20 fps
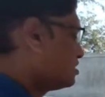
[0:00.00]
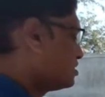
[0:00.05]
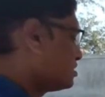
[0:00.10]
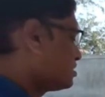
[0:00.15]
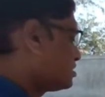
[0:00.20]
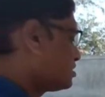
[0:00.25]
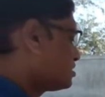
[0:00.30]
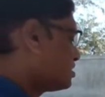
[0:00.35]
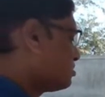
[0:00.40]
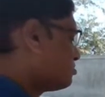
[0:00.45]

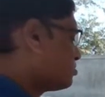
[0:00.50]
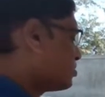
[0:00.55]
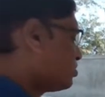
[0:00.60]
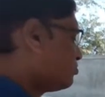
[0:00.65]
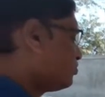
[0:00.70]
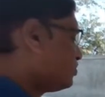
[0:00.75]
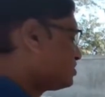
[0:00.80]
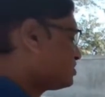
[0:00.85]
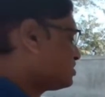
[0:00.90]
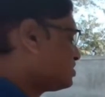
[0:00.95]
sigma
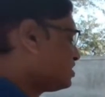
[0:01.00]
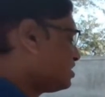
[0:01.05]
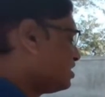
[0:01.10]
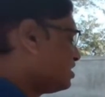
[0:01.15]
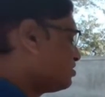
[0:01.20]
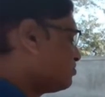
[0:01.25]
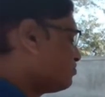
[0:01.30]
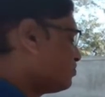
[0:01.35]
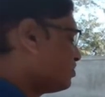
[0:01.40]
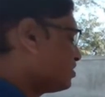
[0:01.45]
Vc
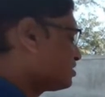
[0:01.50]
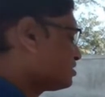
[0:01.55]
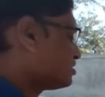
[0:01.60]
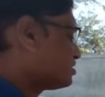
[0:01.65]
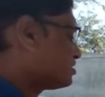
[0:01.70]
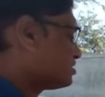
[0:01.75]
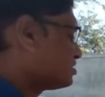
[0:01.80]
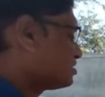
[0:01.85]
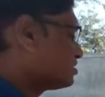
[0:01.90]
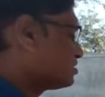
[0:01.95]

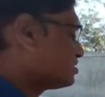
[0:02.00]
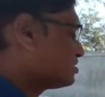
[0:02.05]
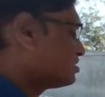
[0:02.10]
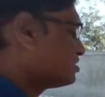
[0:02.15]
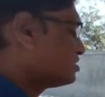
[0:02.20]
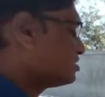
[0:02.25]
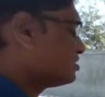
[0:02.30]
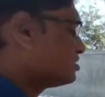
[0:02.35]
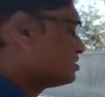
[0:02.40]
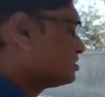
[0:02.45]
inverse
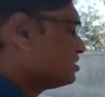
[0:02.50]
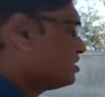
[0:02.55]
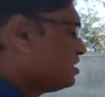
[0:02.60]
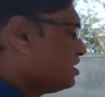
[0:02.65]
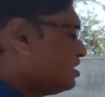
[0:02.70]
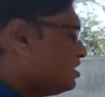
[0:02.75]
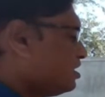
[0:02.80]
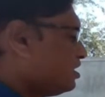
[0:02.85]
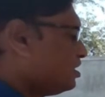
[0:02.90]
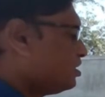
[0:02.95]

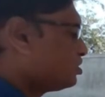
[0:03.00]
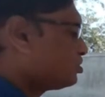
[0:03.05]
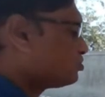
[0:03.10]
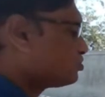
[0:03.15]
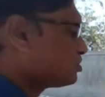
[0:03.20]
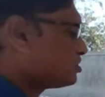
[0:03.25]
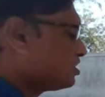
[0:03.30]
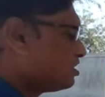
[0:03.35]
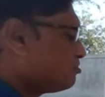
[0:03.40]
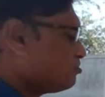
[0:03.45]
E into
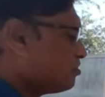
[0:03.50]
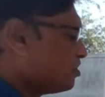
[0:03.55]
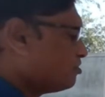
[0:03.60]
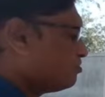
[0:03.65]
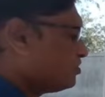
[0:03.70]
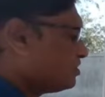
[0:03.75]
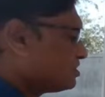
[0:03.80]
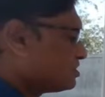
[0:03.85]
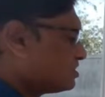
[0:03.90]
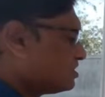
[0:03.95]
sigma
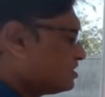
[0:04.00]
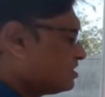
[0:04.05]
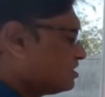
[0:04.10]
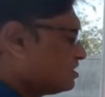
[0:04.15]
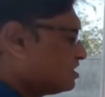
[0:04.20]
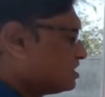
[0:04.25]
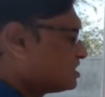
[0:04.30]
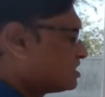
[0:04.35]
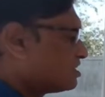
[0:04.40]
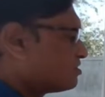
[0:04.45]
Vc
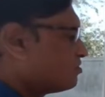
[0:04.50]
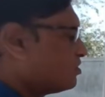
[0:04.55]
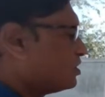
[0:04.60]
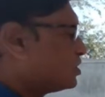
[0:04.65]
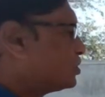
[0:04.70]
is equal